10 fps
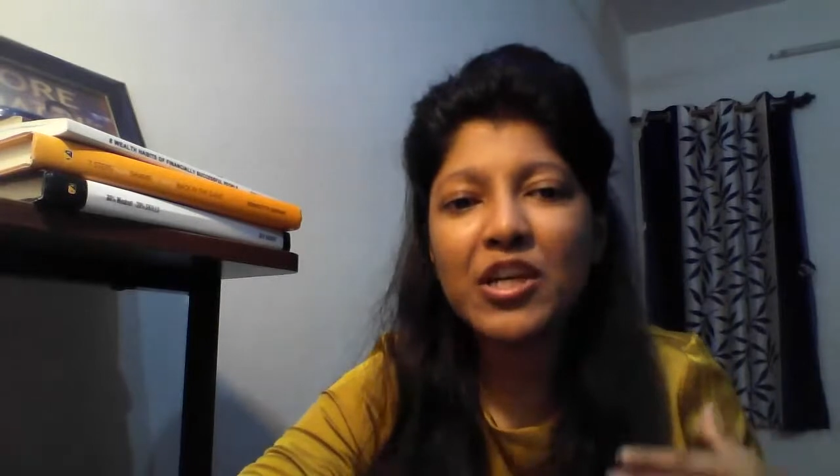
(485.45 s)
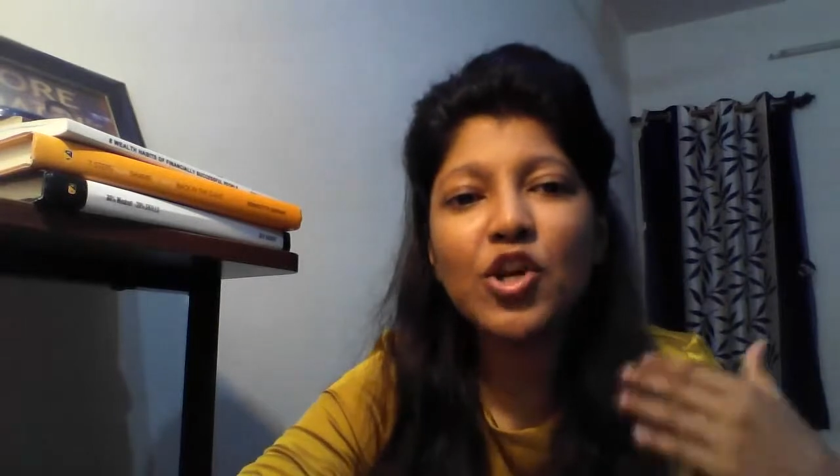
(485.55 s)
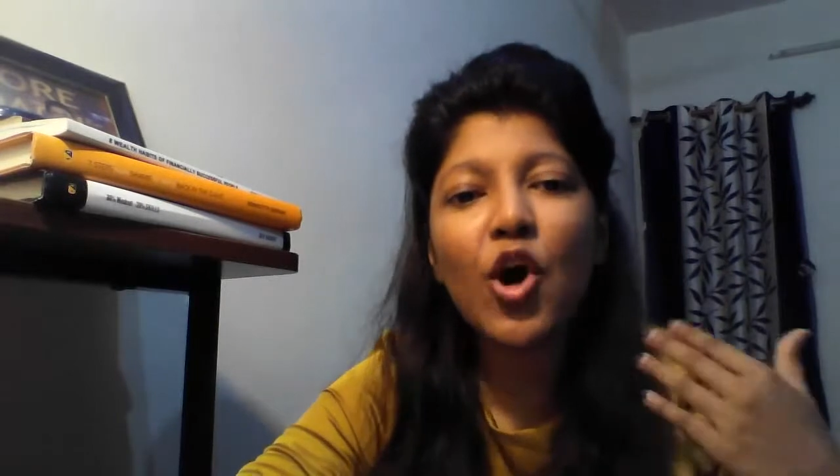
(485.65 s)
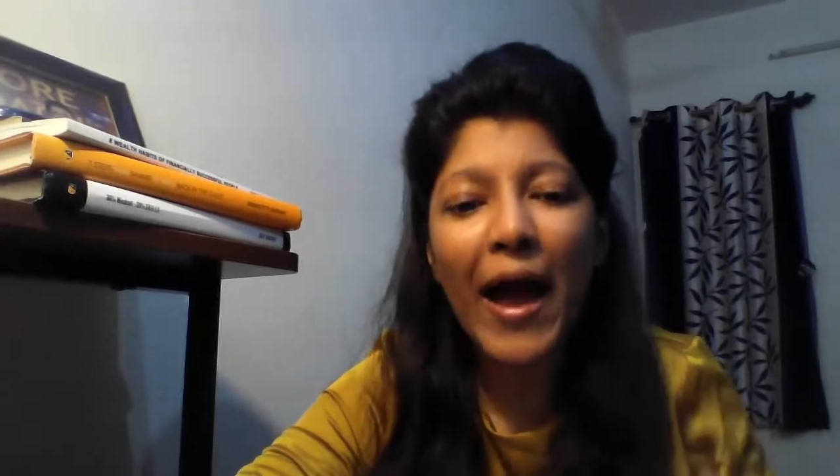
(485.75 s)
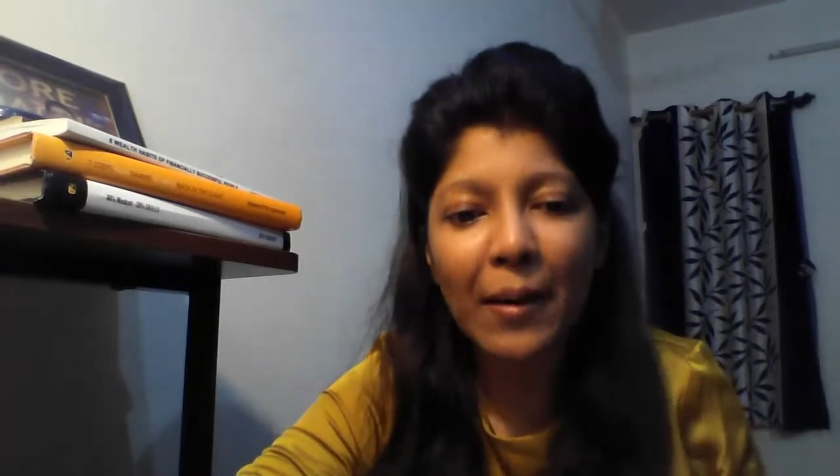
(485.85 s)
in
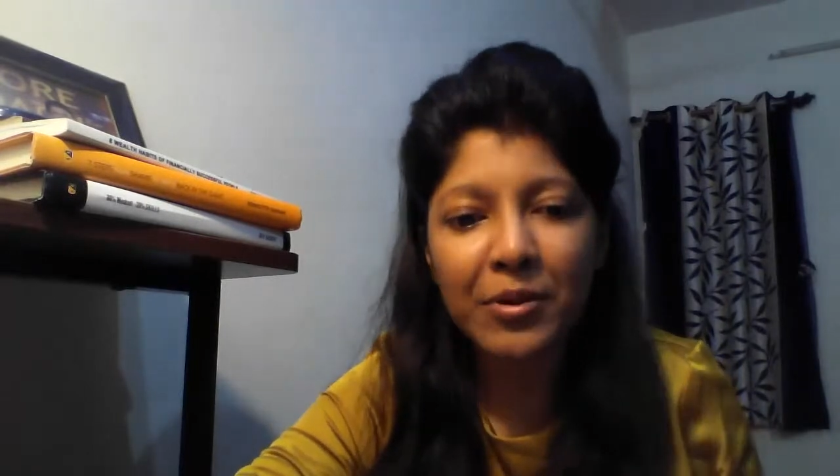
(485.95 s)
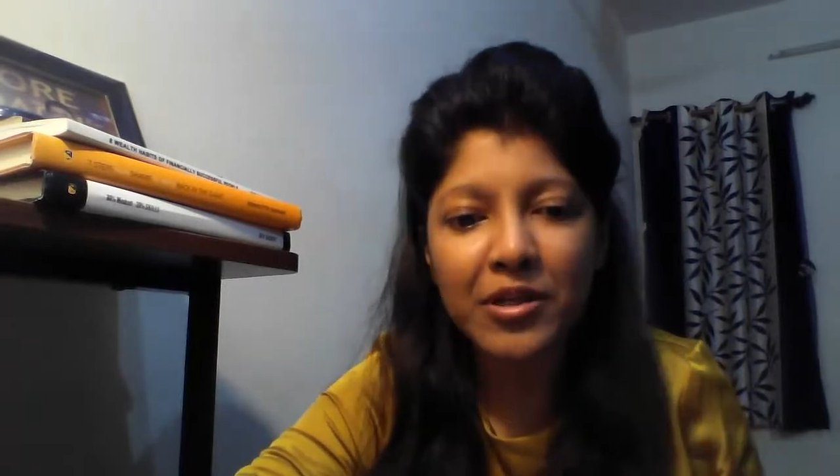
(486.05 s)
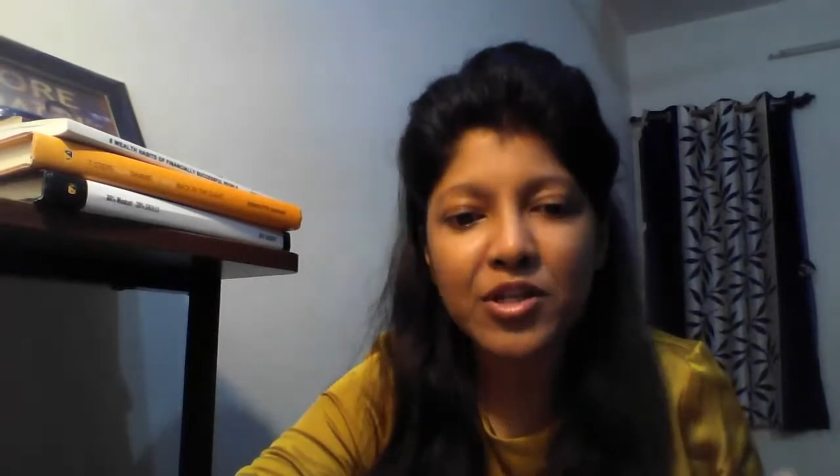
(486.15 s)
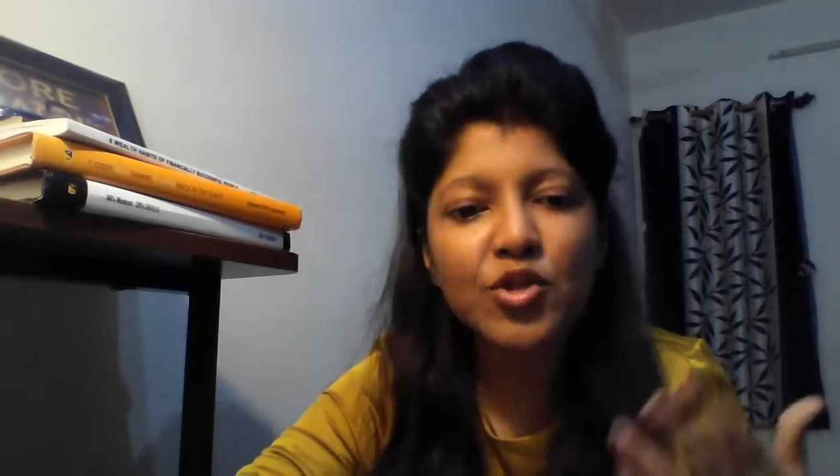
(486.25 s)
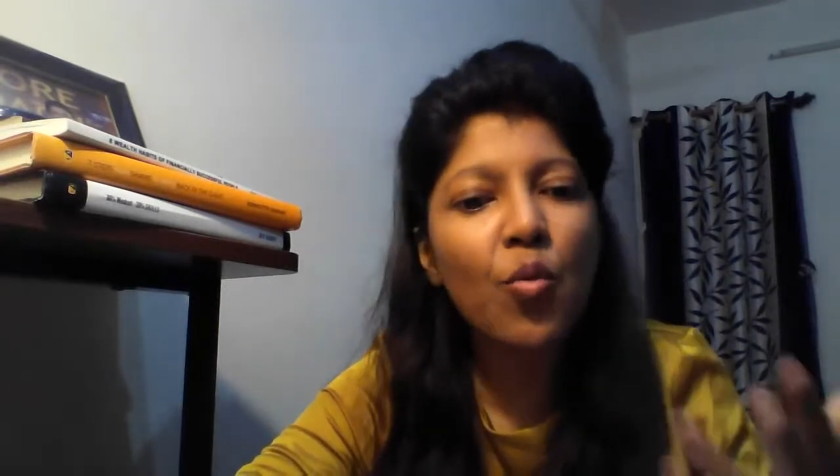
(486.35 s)
your
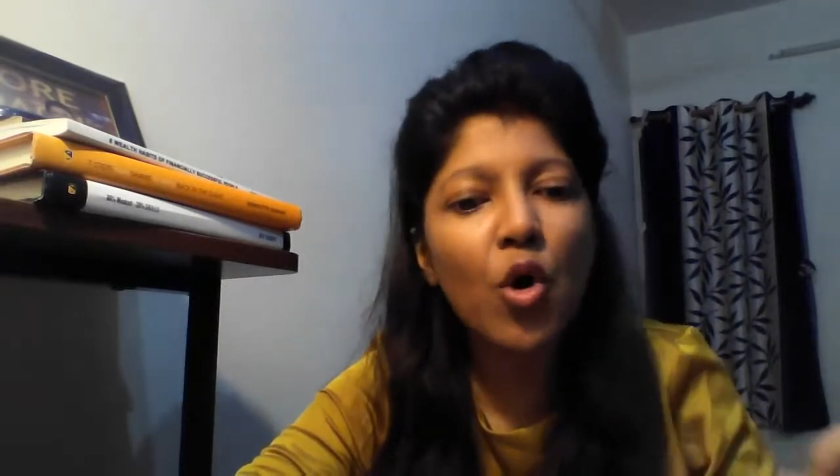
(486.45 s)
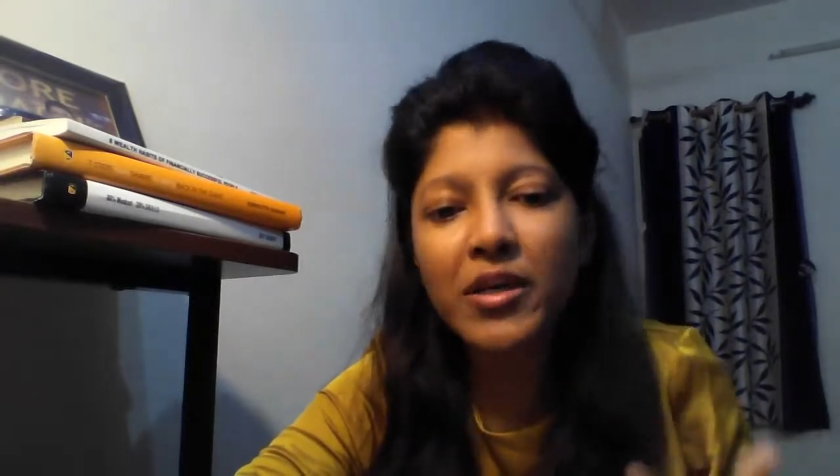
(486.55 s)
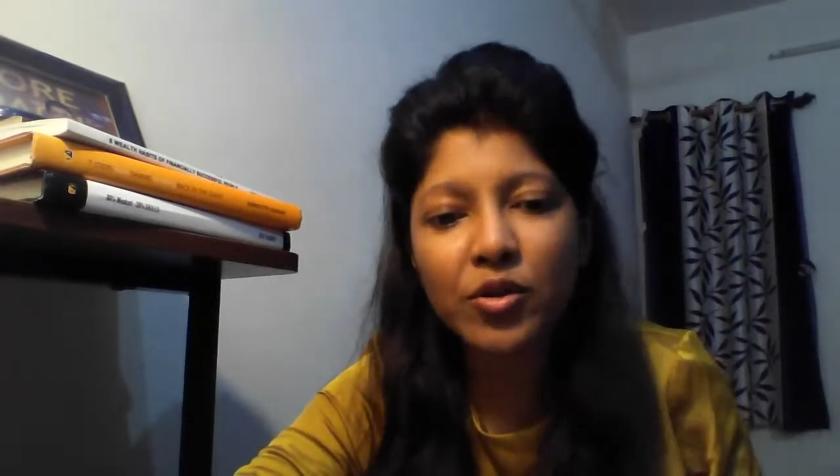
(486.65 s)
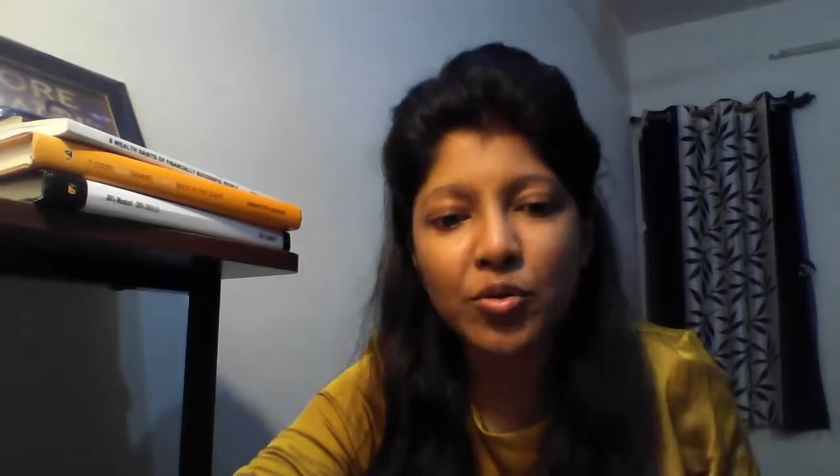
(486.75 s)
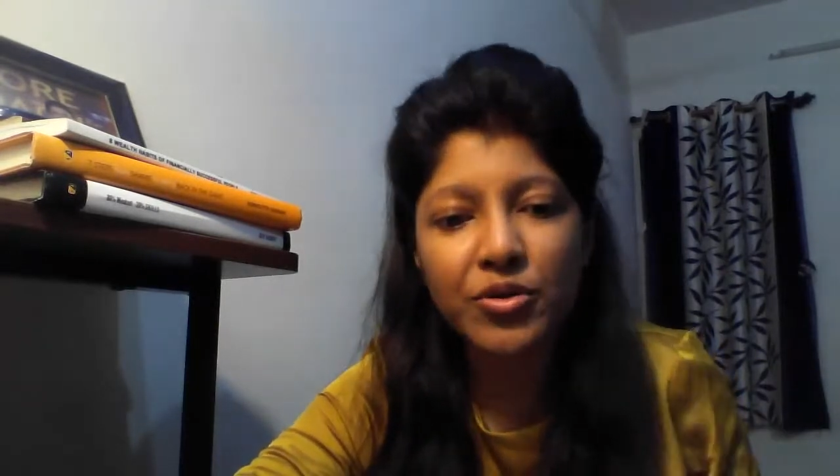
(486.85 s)
habit. So what
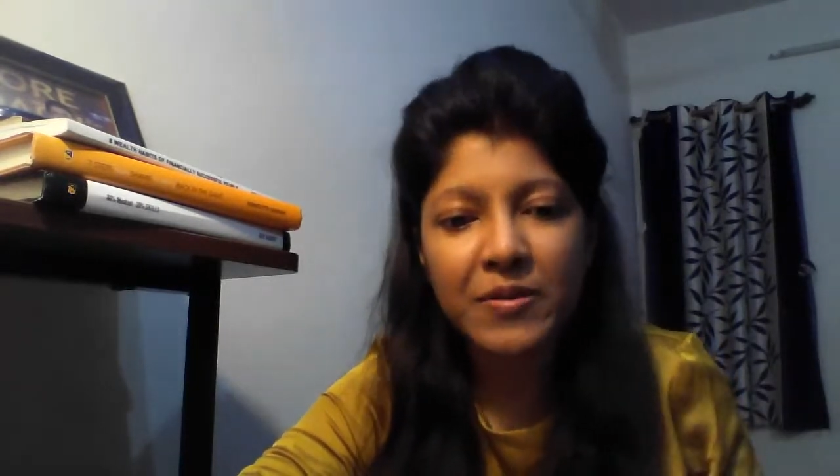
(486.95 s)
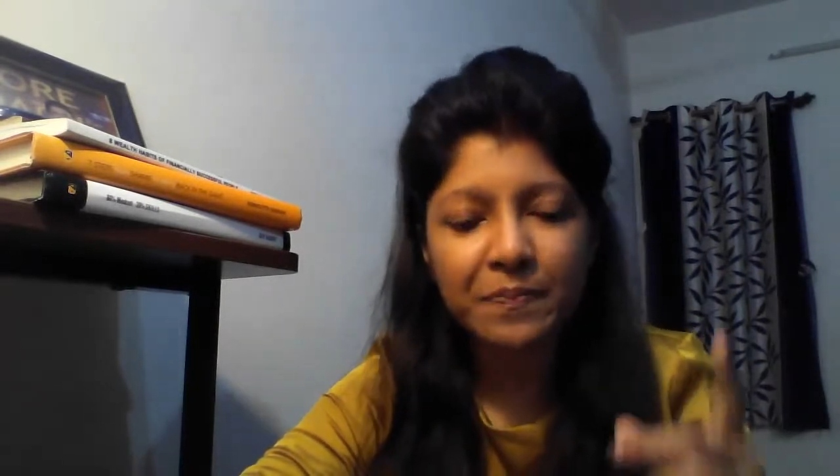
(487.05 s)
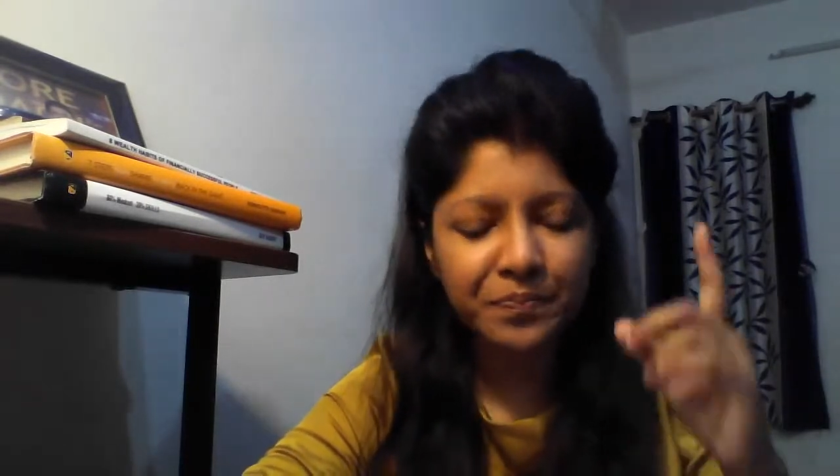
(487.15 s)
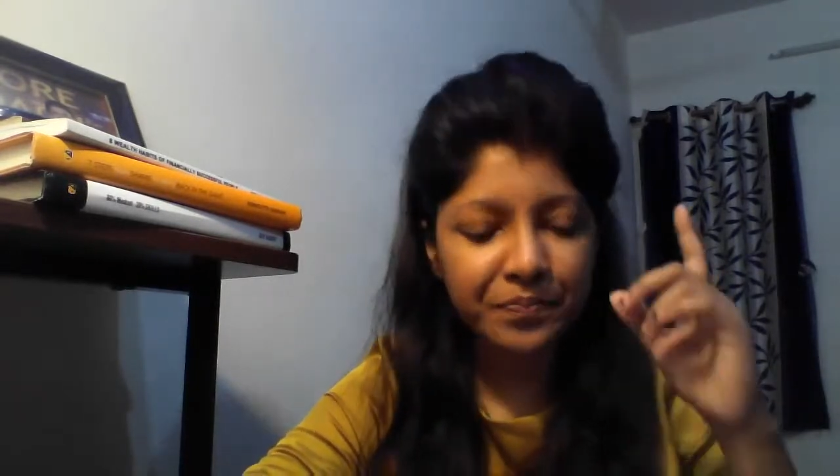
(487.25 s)
are those?